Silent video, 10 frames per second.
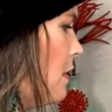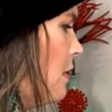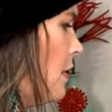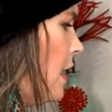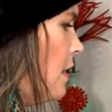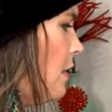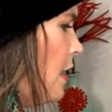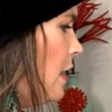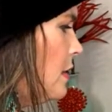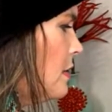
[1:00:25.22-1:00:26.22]
All right, you
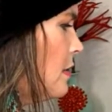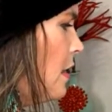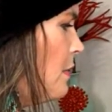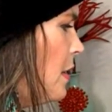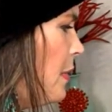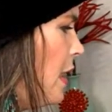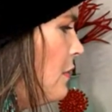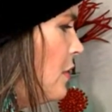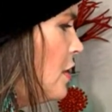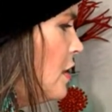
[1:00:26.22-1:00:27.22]
guys. I'm going to
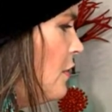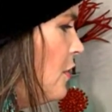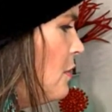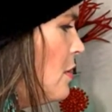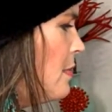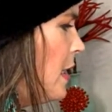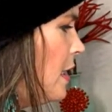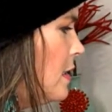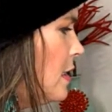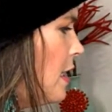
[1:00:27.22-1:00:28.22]
paint for just a few more
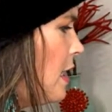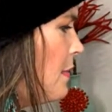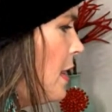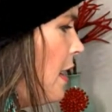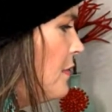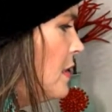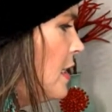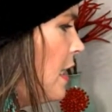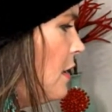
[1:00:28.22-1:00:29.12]
minutes and then I'm going to have to say.